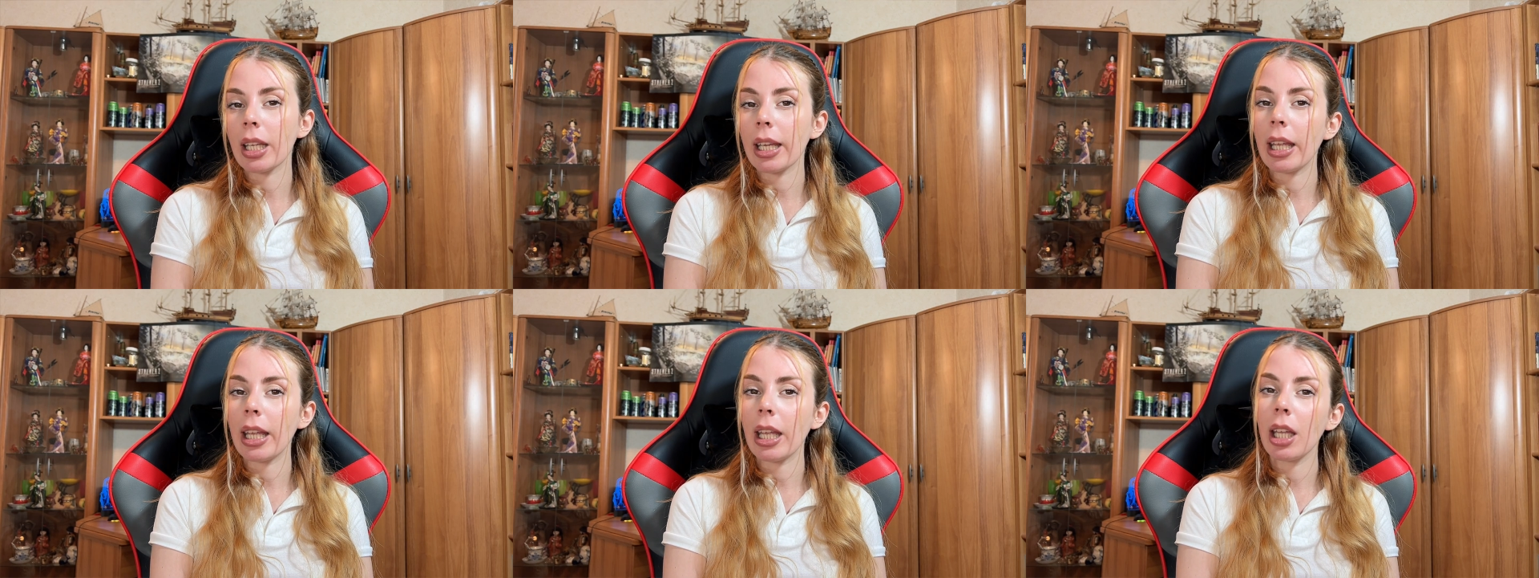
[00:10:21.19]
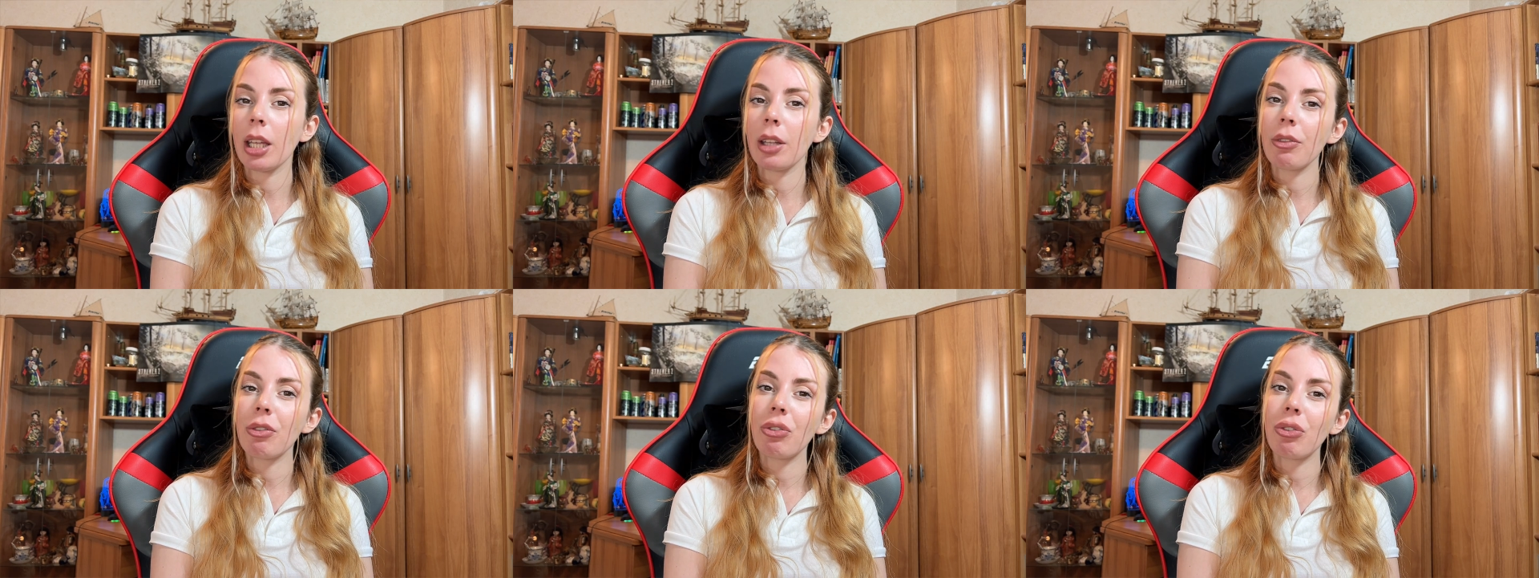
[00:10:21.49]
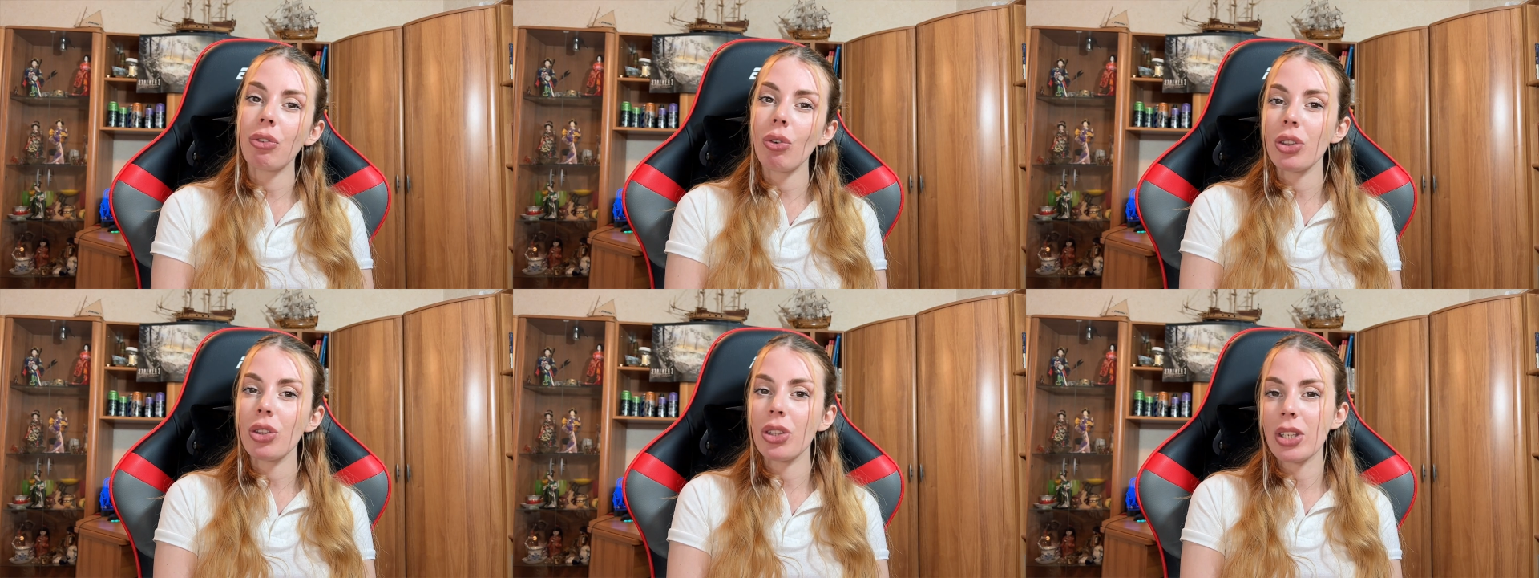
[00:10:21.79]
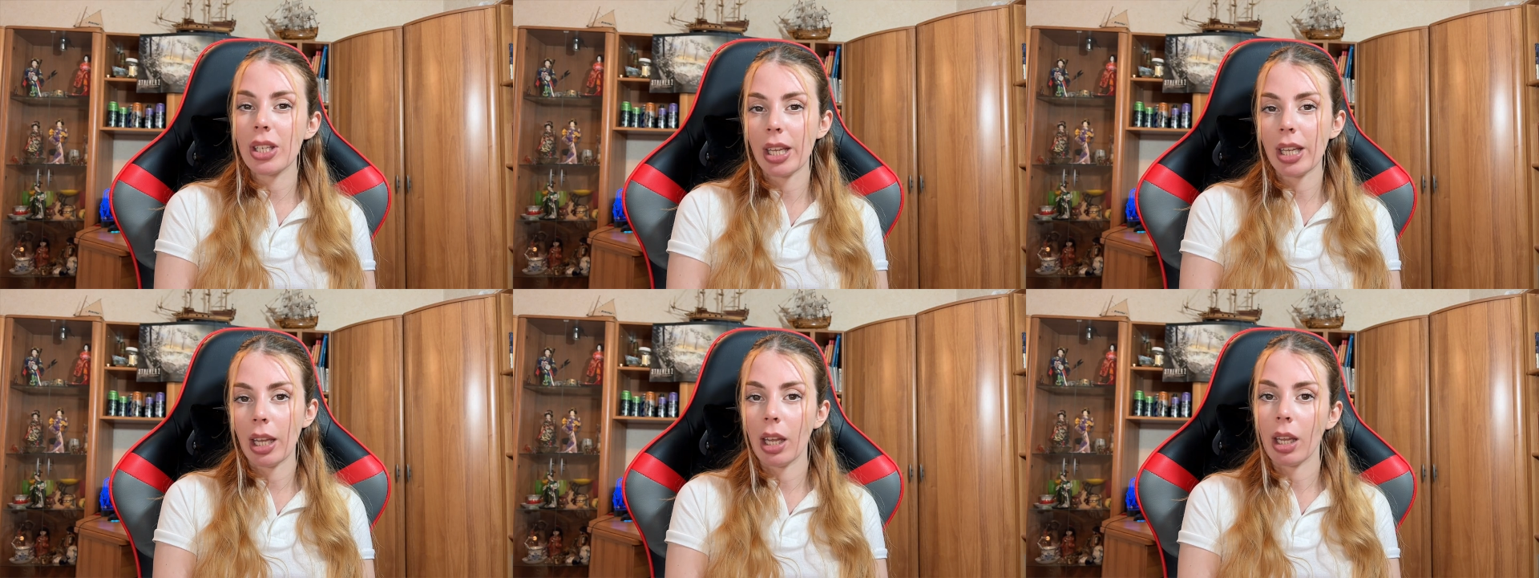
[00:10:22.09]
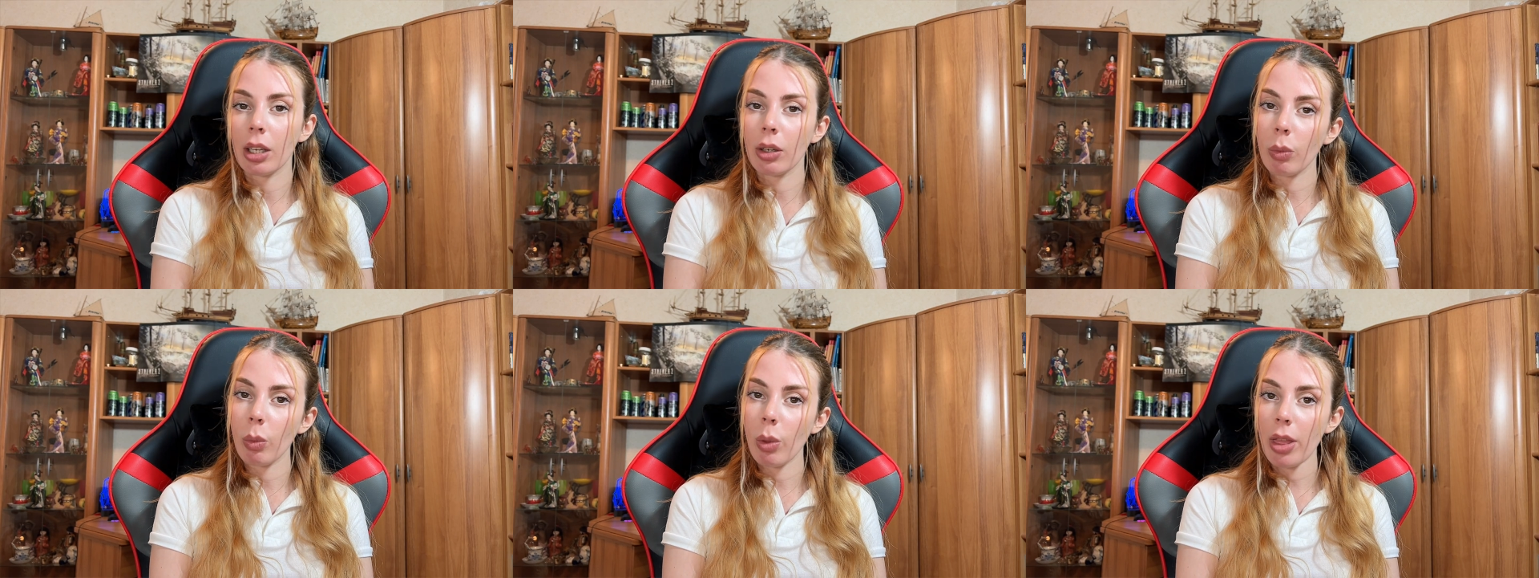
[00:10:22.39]
in
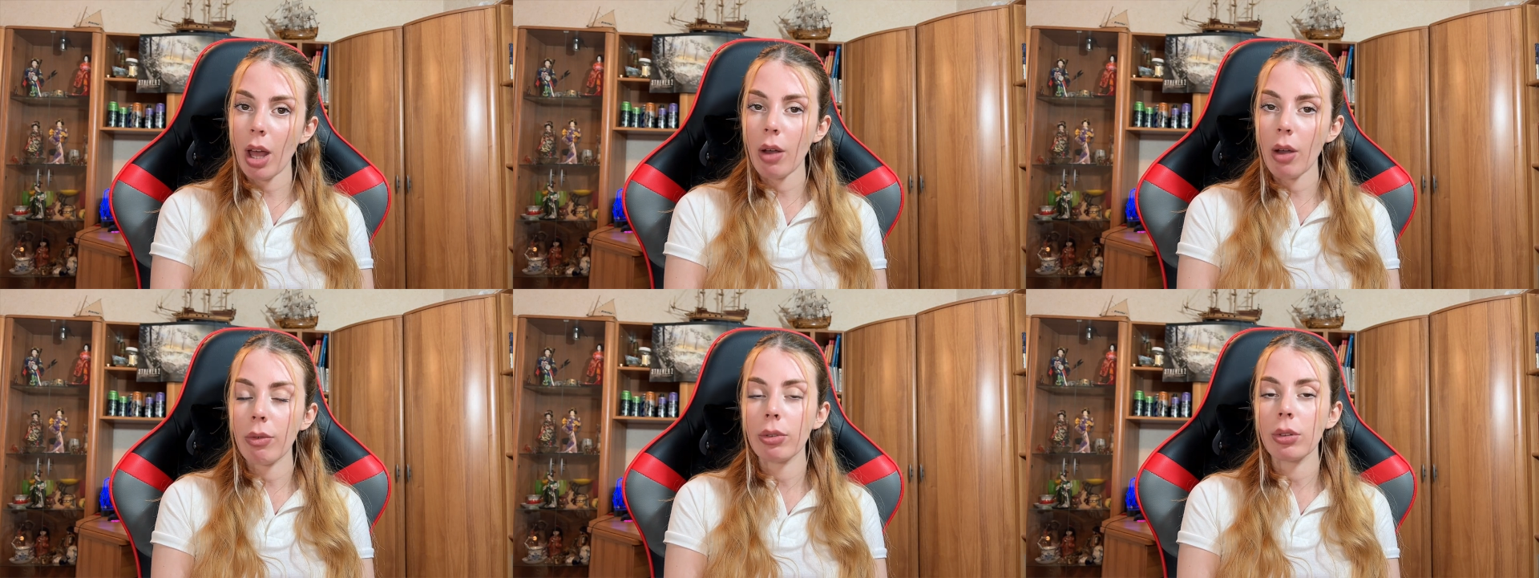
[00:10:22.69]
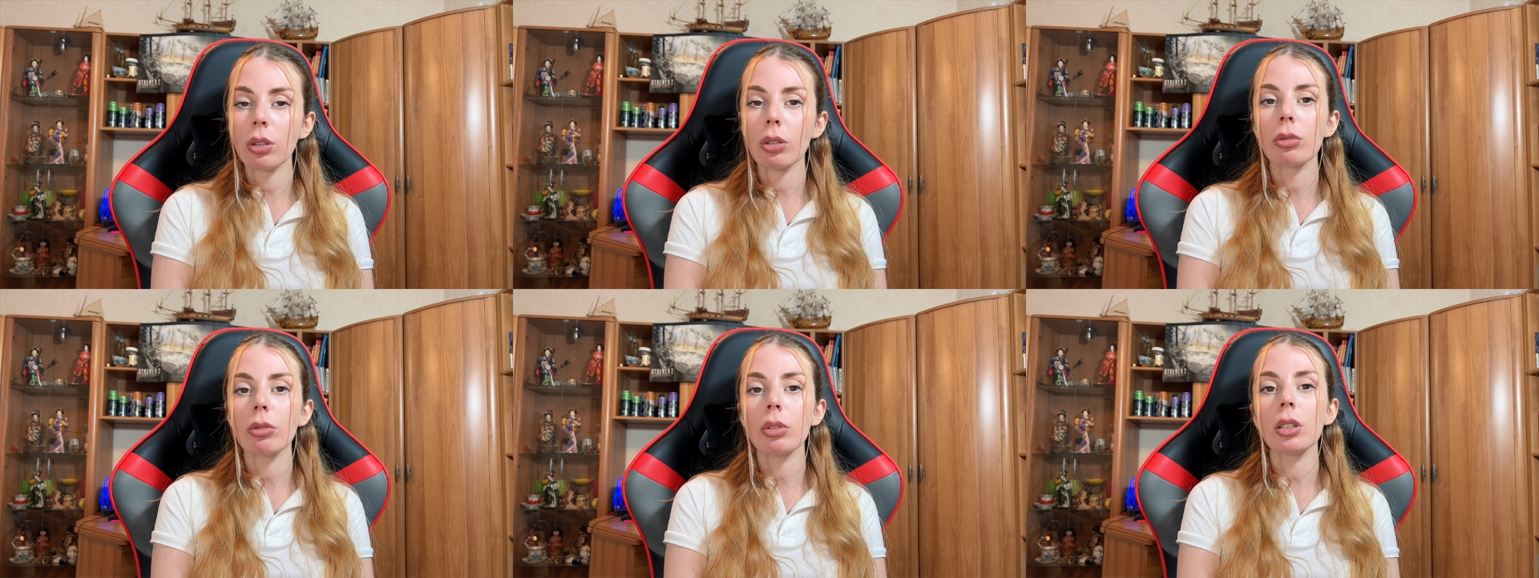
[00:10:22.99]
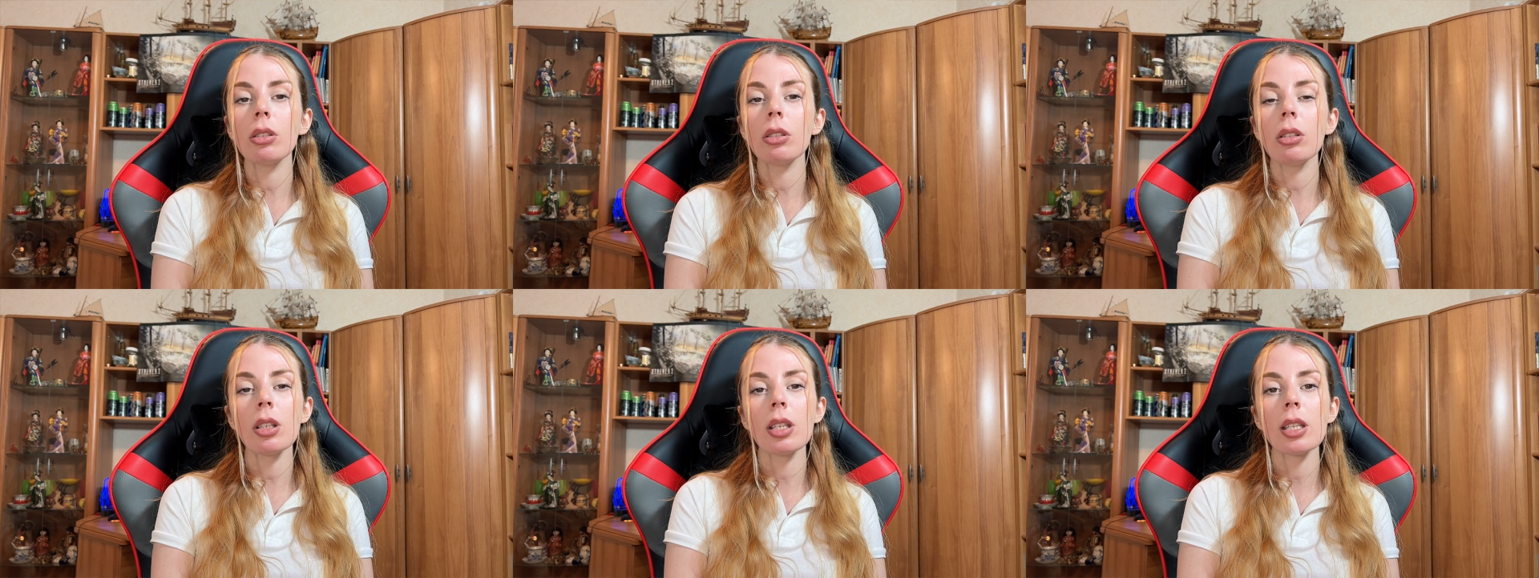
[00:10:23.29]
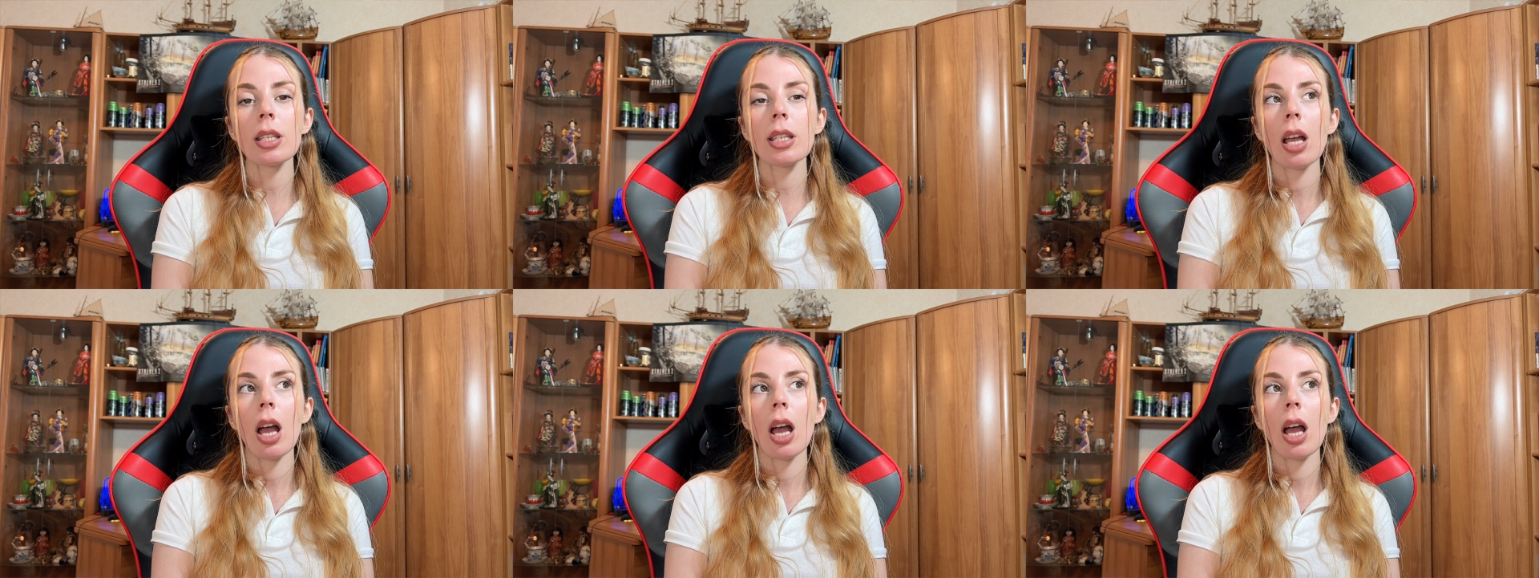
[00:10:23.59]
14 without florals.